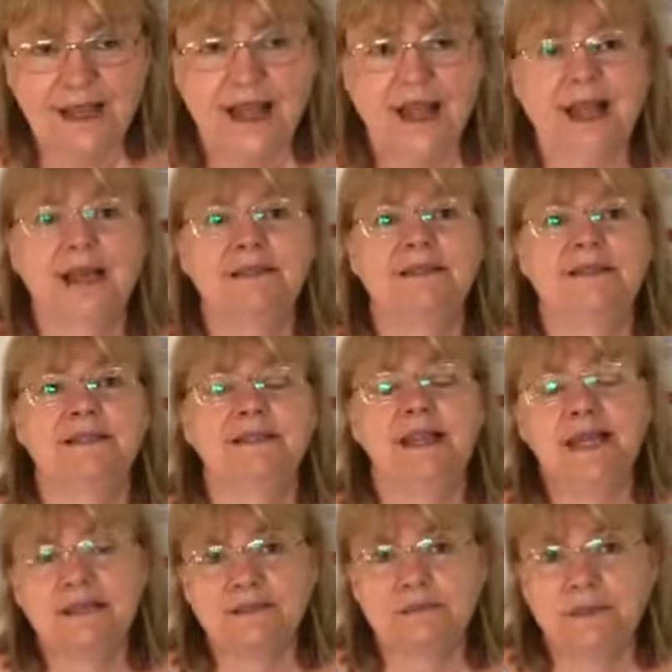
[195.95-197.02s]
And
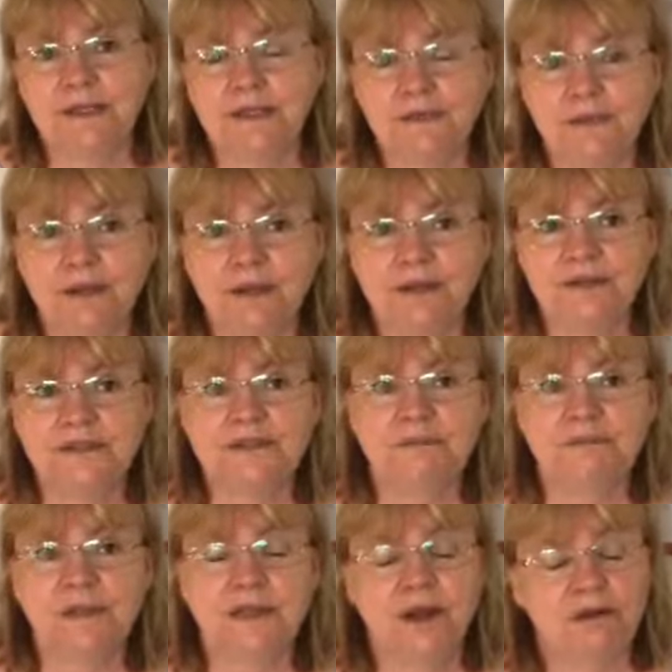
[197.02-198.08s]
next week we're going to
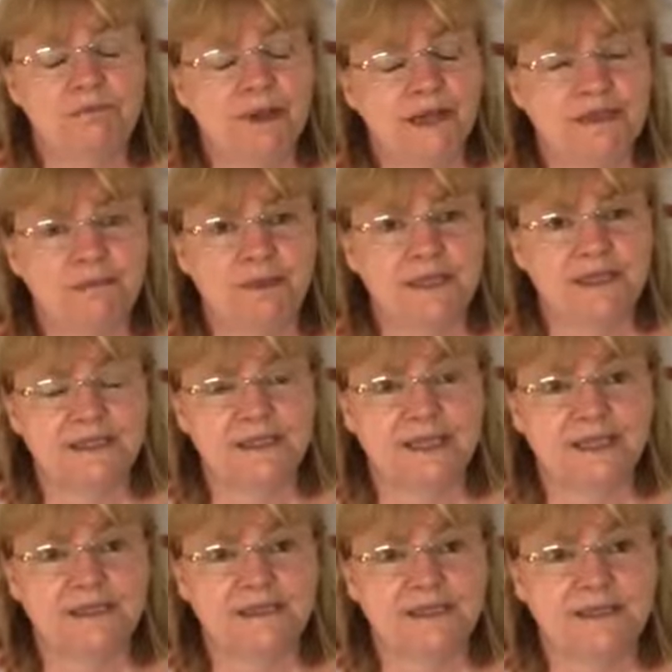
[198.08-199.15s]
be in our Back to
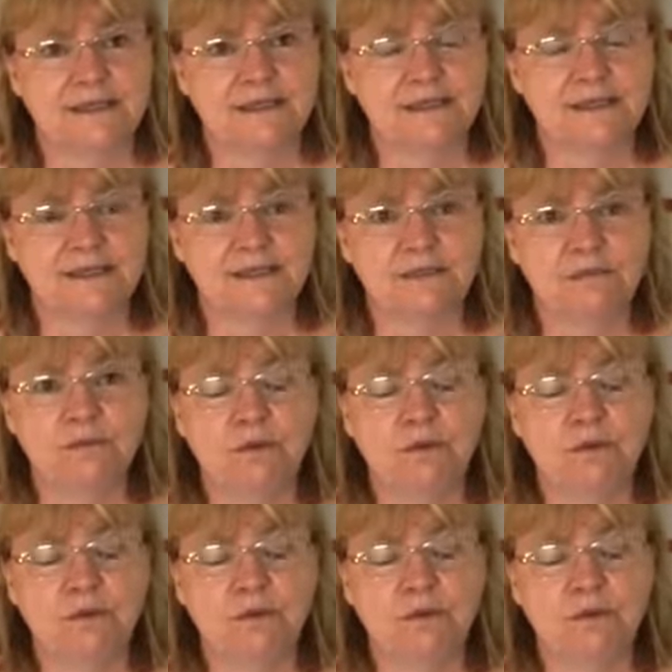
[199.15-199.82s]
Basics system.